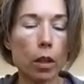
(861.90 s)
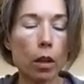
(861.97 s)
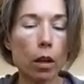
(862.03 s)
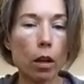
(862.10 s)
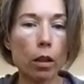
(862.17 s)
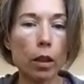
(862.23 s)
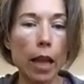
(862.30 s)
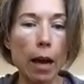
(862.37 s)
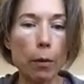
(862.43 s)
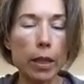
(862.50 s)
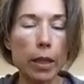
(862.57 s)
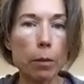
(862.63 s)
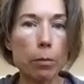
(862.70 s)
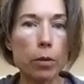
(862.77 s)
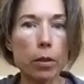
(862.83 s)
allowing
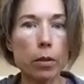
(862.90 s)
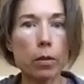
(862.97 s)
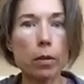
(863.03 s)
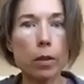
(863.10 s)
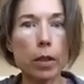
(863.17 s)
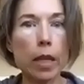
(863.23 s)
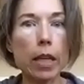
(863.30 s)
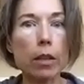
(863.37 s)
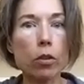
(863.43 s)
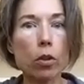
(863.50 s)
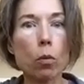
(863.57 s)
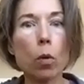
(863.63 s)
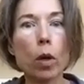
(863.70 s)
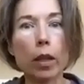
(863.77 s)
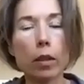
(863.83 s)
them to see to
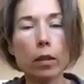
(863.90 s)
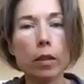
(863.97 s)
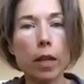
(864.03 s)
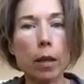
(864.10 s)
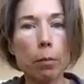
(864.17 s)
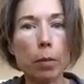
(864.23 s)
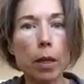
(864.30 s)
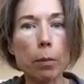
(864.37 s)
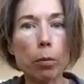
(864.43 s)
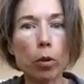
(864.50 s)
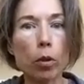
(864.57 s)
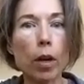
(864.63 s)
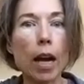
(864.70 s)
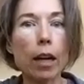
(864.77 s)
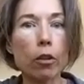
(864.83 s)
what extent people are
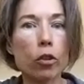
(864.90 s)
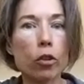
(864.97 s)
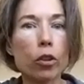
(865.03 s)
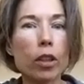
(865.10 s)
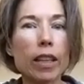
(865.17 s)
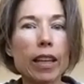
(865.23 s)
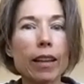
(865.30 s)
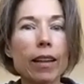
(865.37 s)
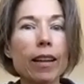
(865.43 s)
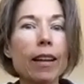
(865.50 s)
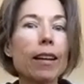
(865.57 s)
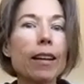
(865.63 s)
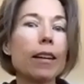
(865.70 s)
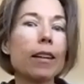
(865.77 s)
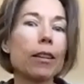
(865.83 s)
actually
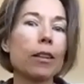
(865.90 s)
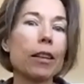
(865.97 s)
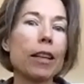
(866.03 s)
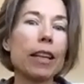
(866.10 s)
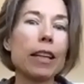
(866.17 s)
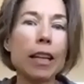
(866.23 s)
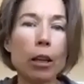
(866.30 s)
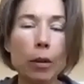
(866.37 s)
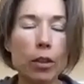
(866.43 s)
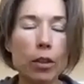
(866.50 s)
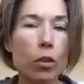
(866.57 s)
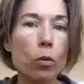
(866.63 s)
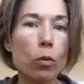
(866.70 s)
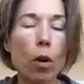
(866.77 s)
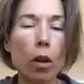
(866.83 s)
adhering
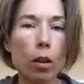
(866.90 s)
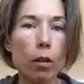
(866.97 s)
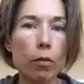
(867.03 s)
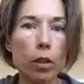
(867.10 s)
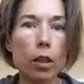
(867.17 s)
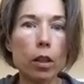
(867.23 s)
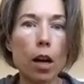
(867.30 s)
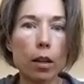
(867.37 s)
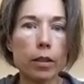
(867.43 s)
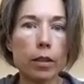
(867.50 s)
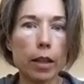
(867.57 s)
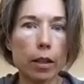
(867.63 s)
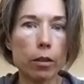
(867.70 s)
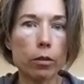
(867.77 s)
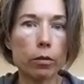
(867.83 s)
to all of the
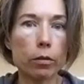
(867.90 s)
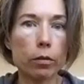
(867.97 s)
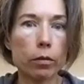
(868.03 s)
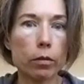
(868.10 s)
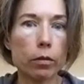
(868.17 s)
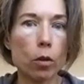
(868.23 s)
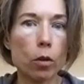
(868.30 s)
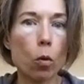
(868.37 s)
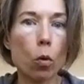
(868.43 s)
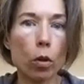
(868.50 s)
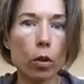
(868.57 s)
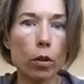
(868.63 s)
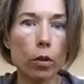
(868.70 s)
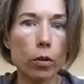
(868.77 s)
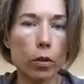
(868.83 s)
lockdown
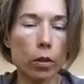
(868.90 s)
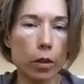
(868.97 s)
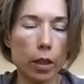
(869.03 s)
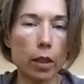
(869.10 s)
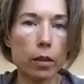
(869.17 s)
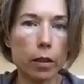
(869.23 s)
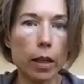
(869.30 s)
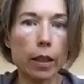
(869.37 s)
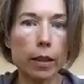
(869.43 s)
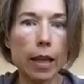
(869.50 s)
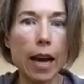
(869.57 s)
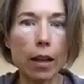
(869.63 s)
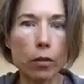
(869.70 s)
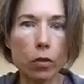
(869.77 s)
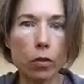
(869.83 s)
orders and things like
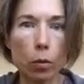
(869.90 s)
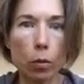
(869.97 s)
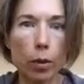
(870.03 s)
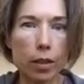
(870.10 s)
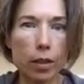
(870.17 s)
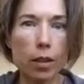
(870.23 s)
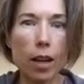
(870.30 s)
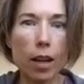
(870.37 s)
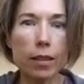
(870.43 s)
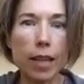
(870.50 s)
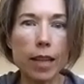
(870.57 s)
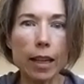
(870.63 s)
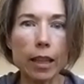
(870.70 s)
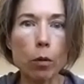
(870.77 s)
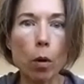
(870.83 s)
that. So it's not
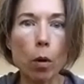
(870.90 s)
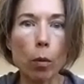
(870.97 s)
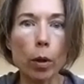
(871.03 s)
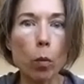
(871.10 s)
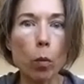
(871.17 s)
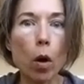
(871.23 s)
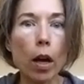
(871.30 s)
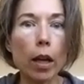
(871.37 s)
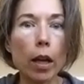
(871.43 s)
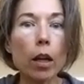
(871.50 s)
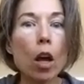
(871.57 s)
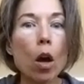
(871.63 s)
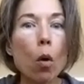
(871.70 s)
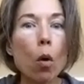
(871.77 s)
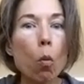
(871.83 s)
exactly what we'd want.
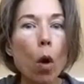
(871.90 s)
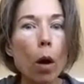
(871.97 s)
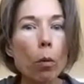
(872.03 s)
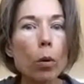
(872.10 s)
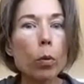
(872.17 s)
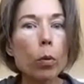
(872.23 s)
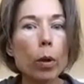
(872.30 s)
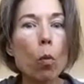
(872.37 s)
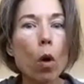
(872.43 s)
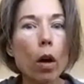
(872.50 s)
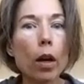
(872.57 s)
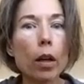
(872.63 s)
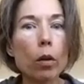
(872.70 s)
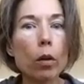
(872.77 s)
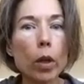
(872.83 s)
What would we
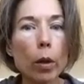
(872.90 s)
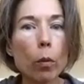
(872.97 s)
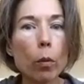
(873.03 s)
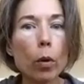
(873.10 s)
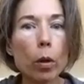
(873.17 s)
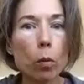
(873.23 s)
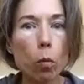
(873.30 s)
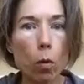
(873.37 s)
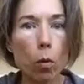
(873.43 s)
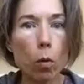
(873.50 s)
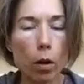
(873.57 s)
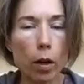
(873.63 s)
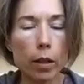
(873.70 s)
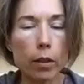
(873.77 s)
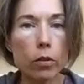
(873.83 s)
want? We would
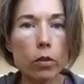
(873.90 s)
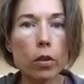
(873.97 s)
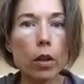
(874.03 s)
want